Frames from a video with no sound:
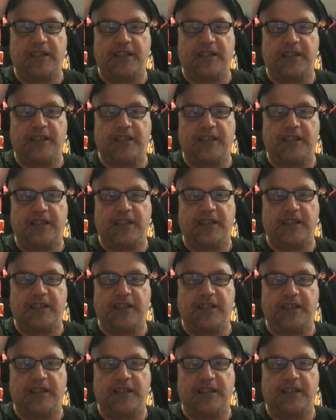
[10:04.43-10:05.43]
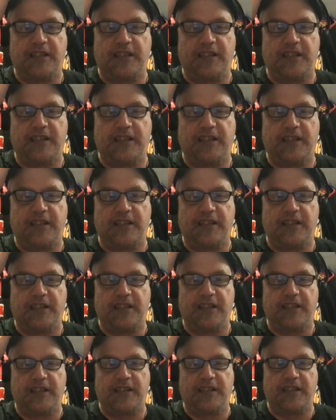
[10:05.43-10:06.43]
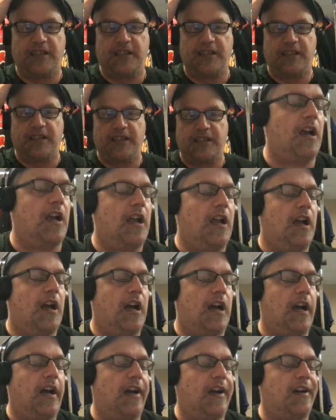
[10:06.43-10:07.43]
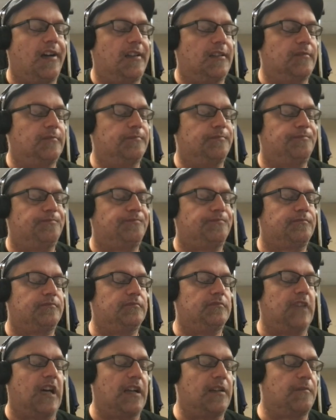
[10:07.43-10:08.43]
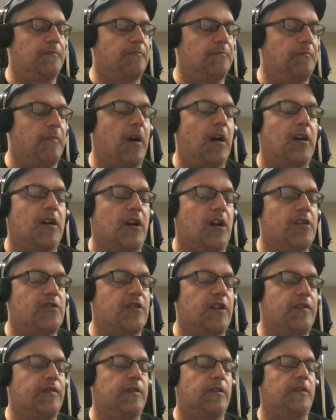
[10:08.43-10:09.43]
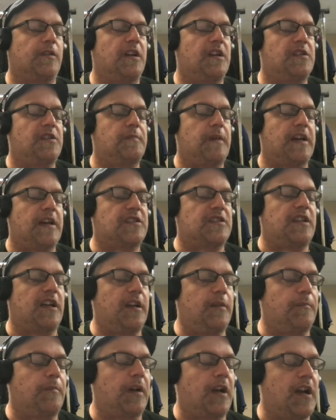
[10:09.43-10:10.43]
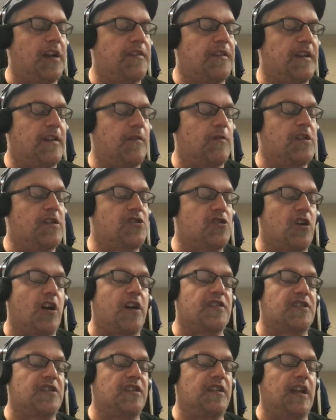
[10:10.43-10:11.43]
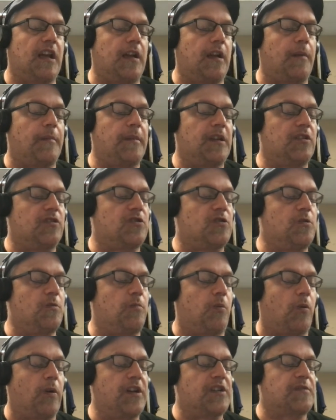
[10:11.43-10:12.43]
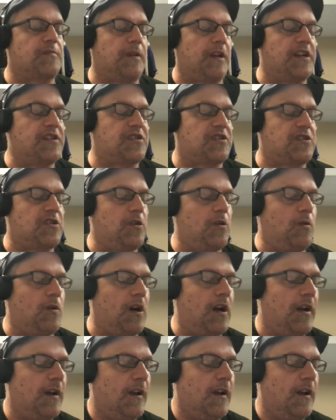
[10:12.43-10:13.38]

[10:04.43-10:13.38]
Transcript: Just to touch quickly on the Blackhawks here, not Marc-Andre Fleury's best night, but I think Reese Johnson, I mean, 2 points plus two.